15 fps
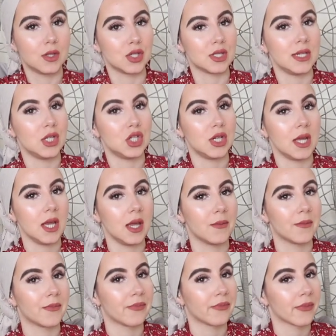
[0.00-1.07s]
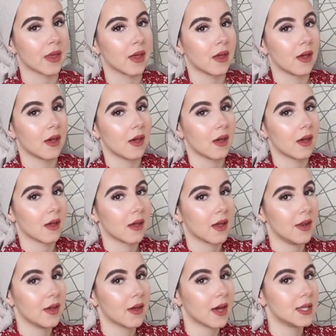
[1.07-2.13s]
just literally
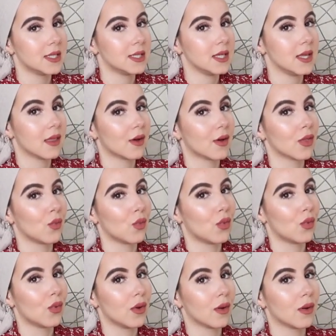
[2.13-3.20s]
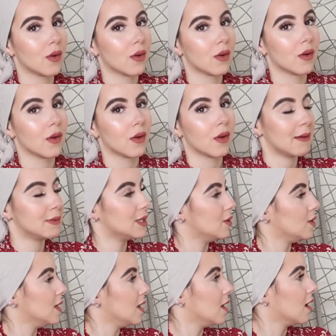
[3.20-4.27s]
can you guys see that on the wall
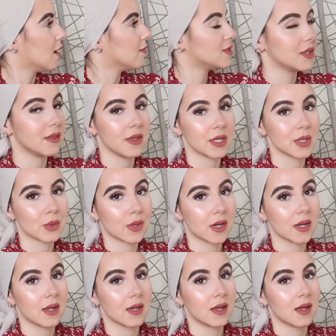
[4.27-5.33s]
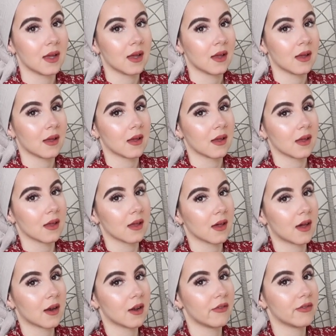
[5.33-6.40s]
absolutely loves this one
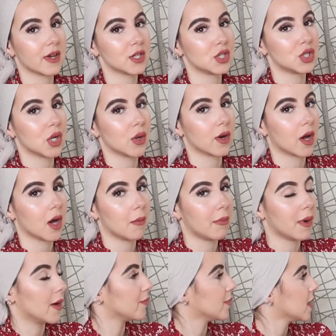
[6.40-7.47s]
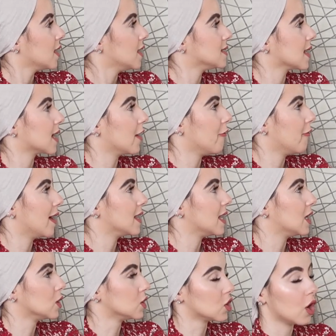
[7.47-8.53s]
I don't know if that's shown up but it's like a red
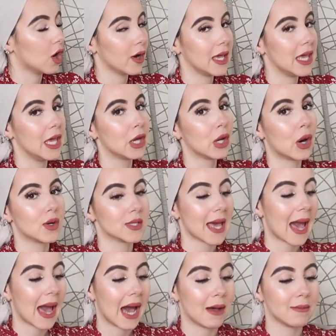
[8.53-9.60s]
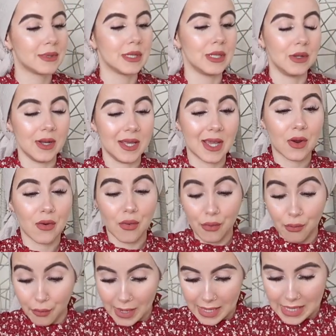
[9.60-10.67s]
little dot he goes absolutely
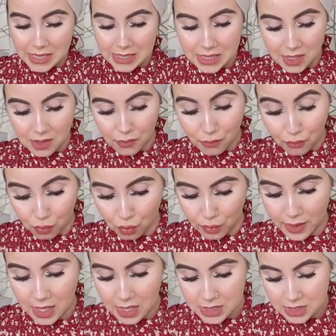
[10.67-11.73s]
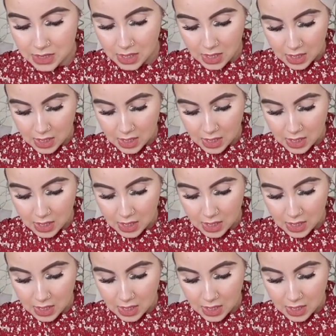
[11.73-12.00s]
crazy for this